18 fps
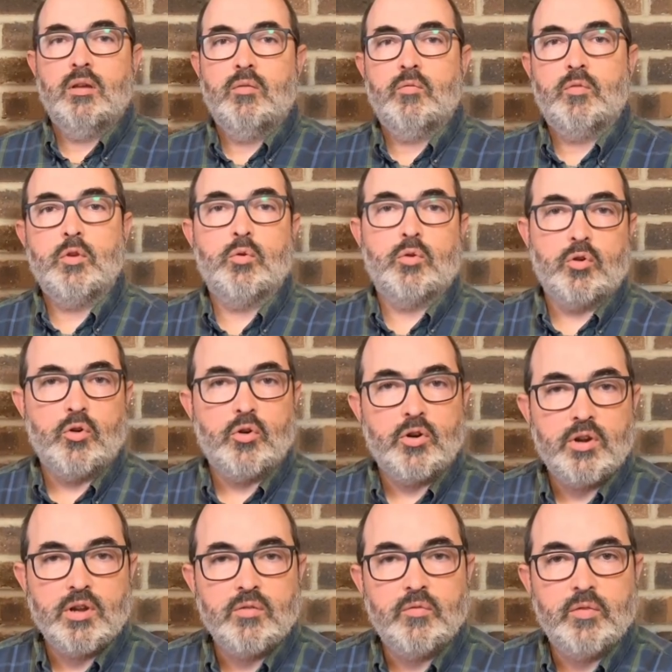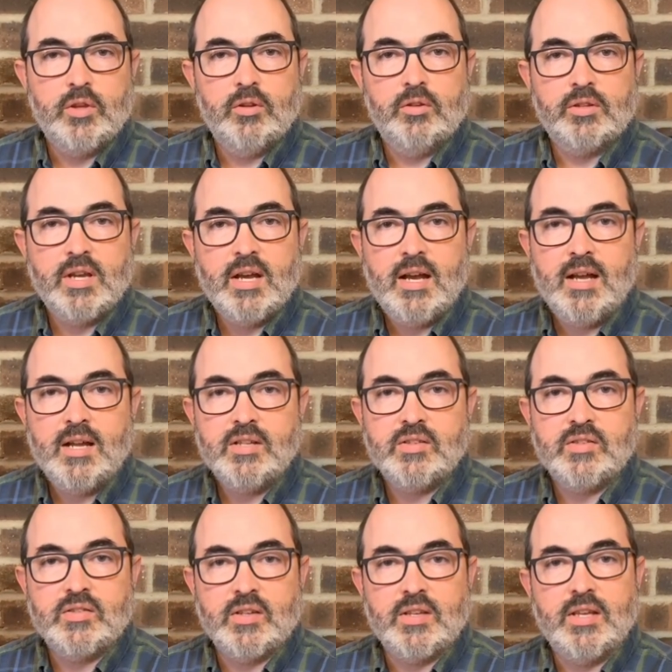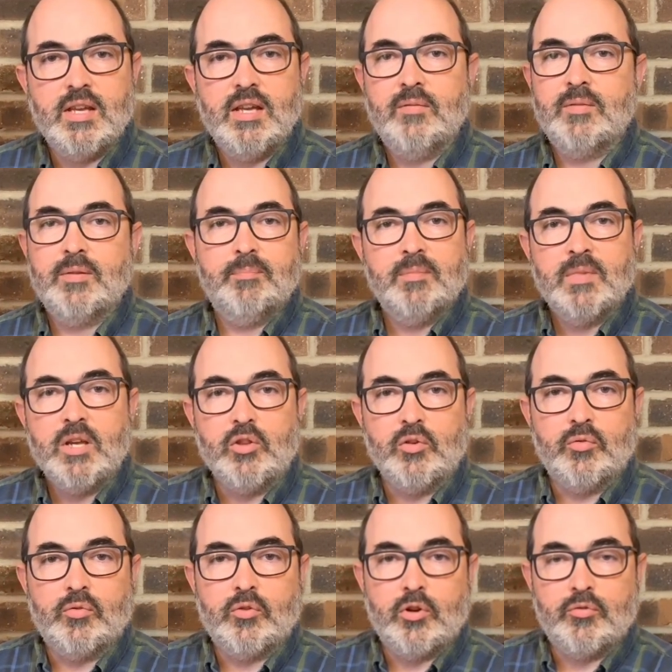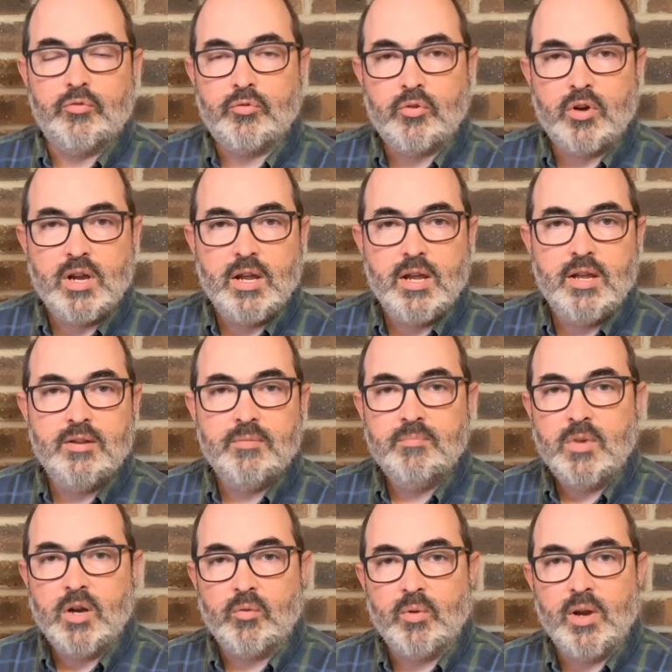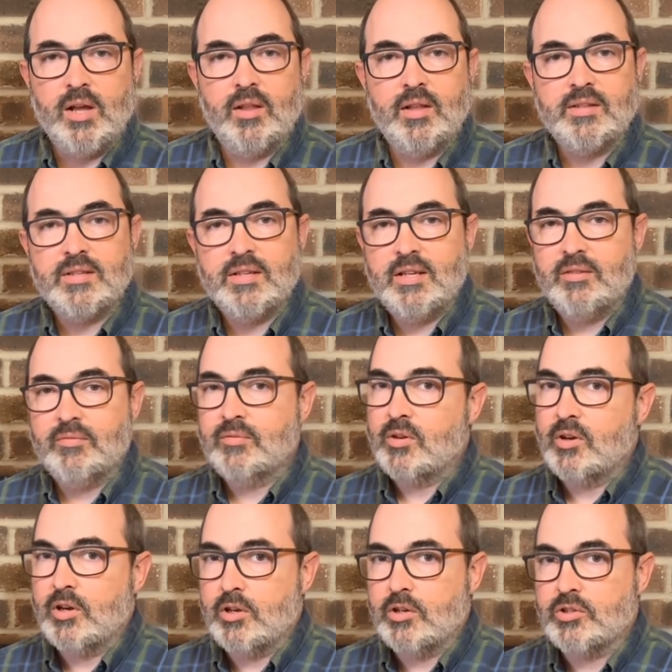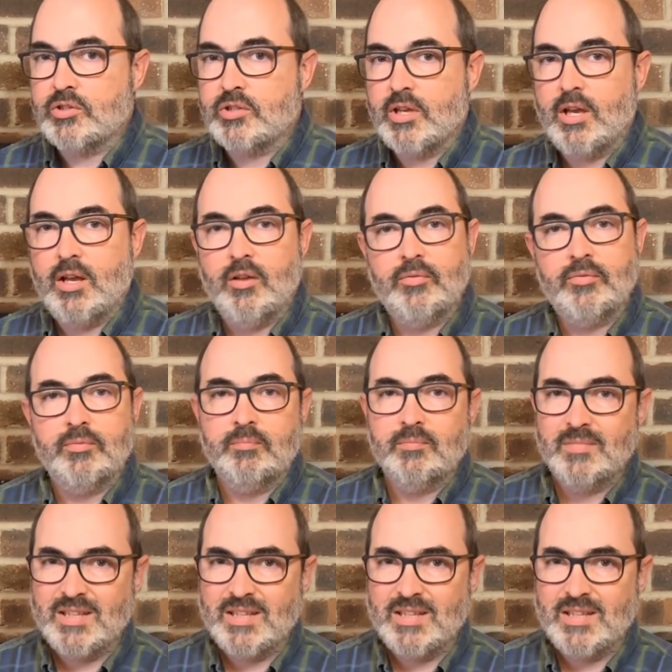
If you are ordering field guides as a gift, either for a friend, a relative, or yourself,